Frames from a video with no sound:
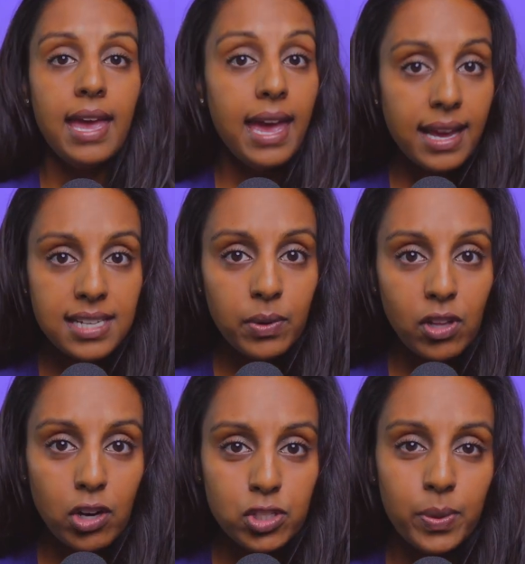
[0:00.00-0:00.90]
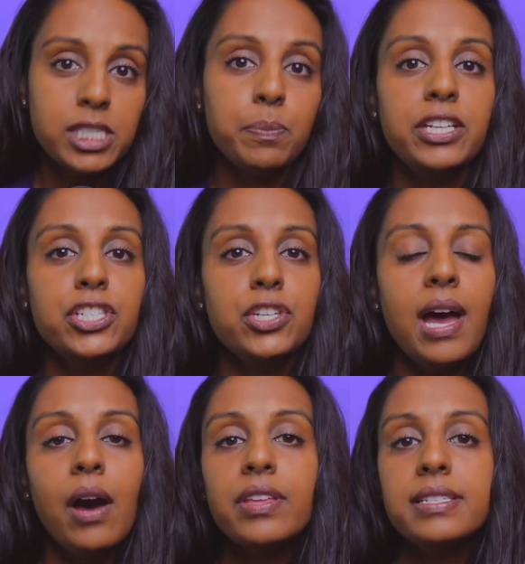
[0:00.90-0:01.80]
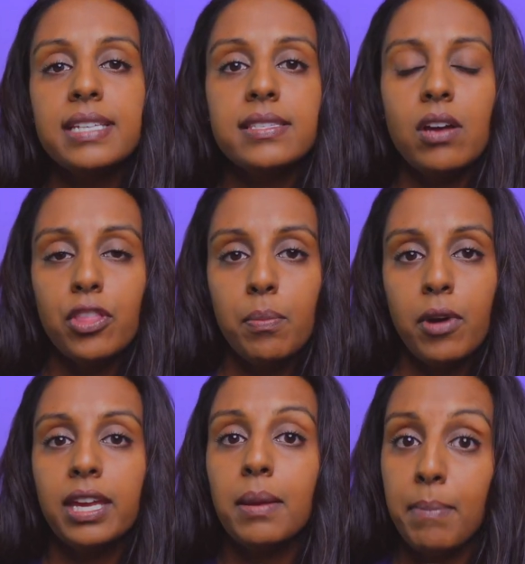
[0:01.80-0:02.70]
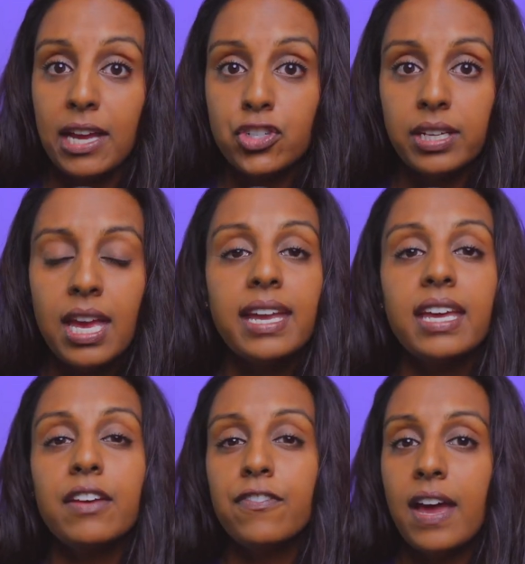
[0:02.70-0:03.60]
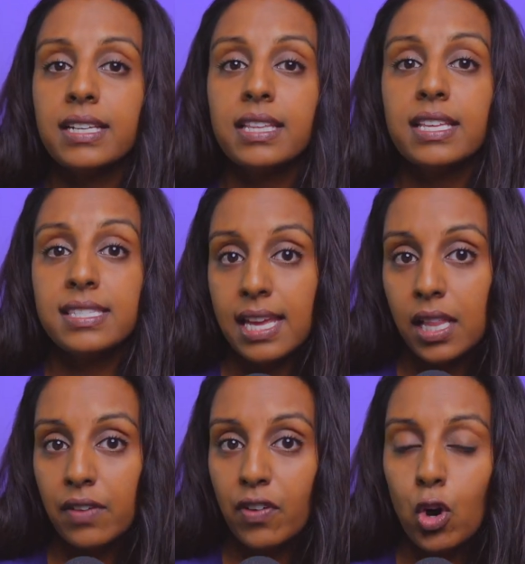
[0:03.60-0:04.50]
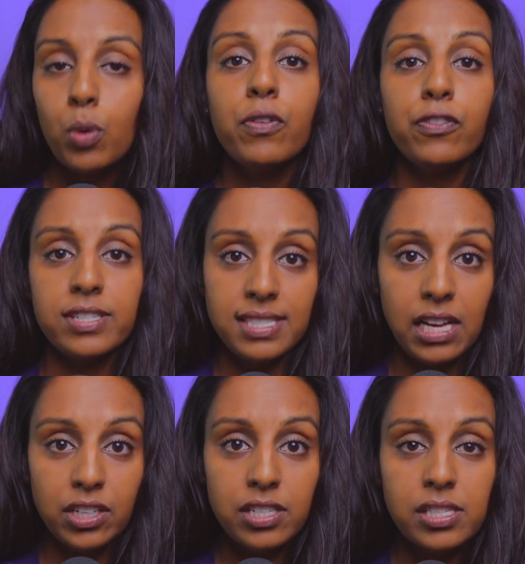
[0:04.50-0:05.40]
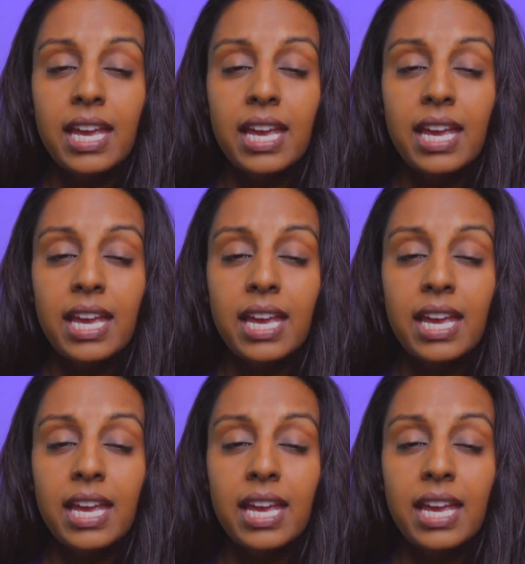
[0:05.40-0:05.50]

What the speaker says: And I will also explain to you how the days on the market metric can affect the sale of a home for sellers